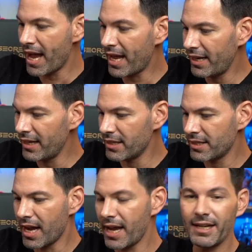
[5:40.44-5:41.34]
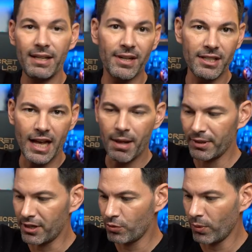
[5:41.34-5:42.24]
padded inside, even a
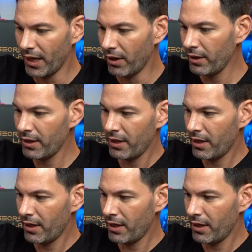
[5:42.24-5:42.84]
tablet as well.